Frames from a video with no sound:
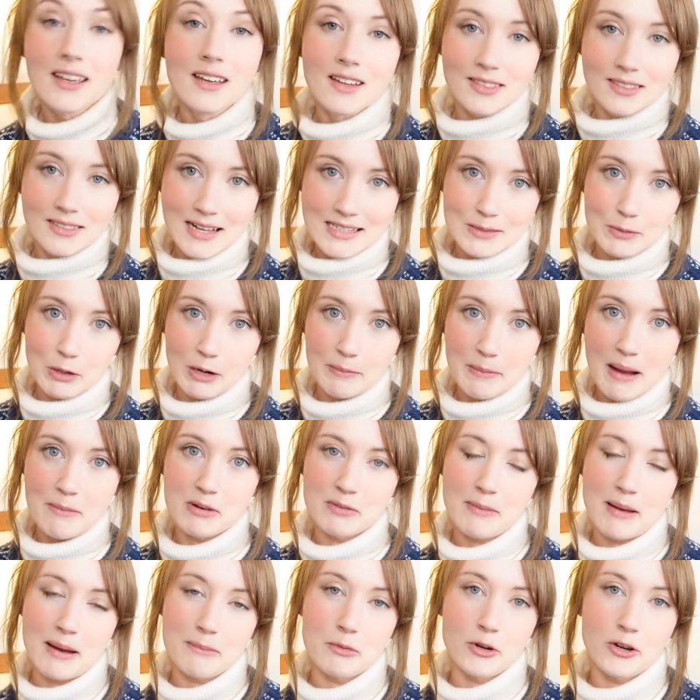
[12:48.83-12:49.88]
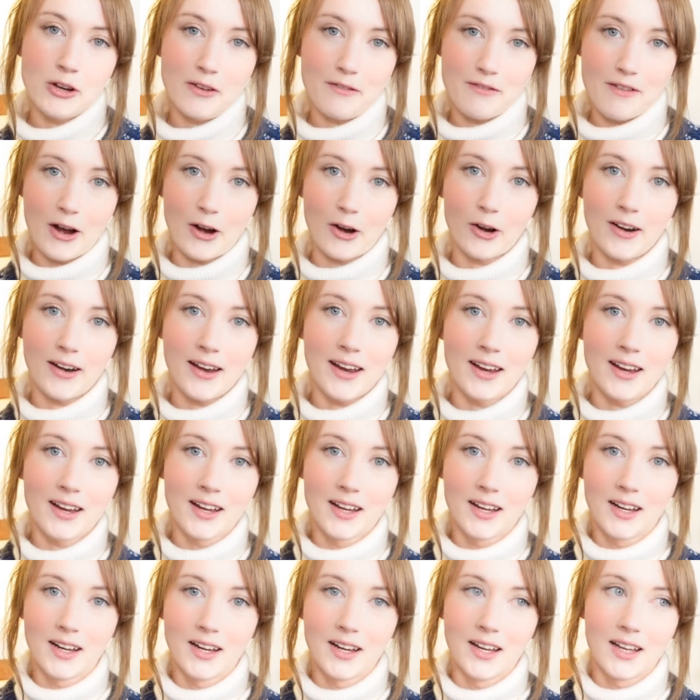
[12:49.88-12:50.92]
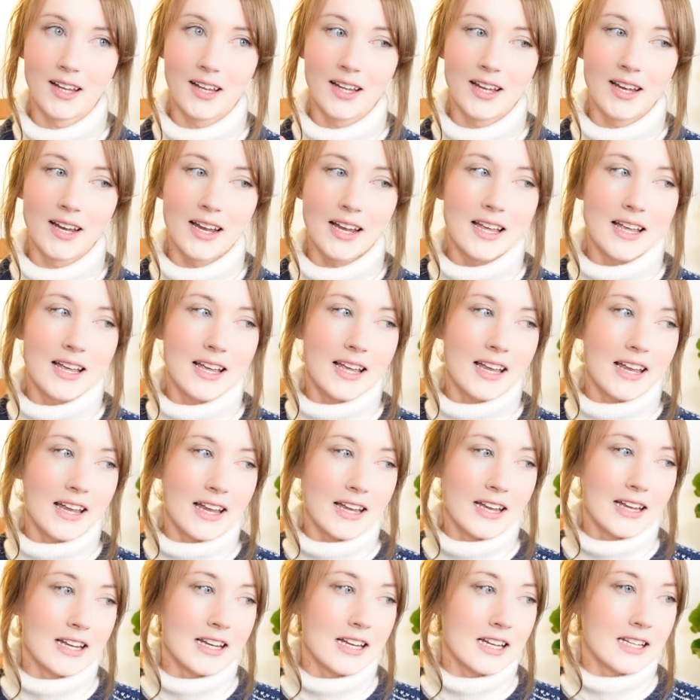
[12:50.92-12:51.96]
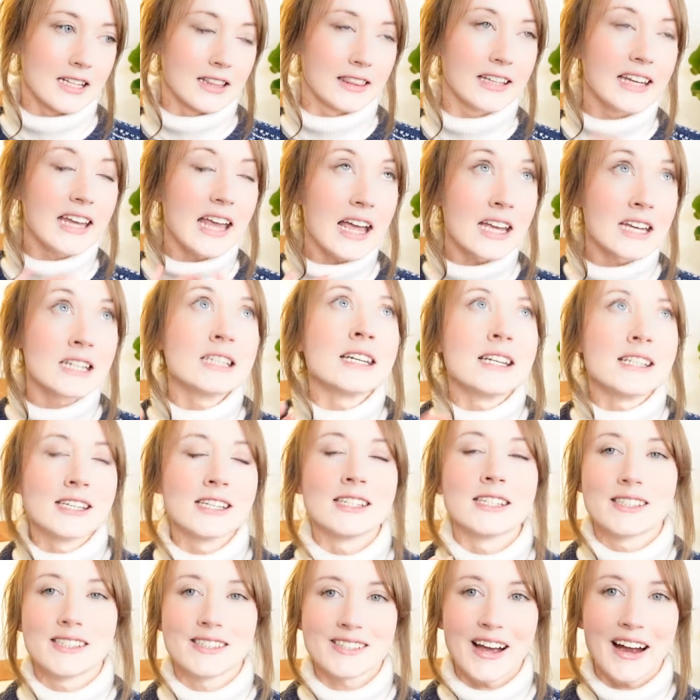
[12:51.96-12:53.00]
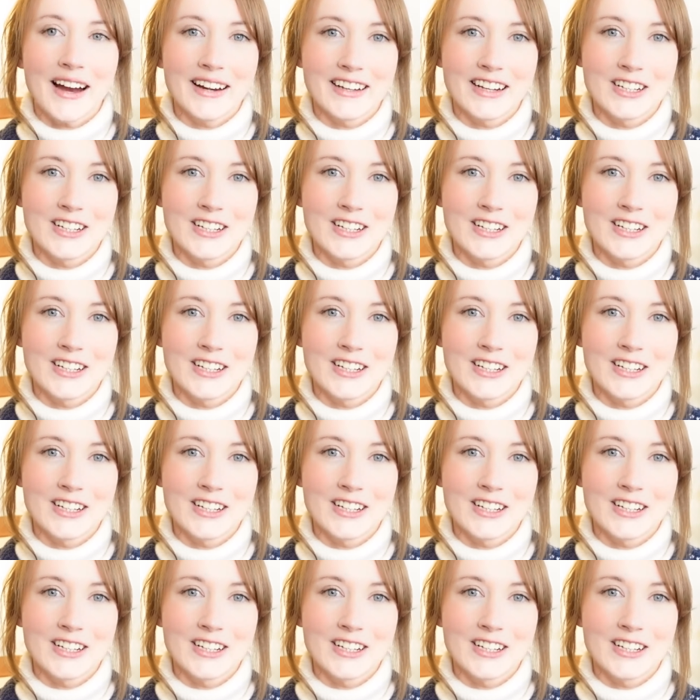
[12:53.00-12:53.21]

that's where I'm at with my Moody Fairy. The end is in sight.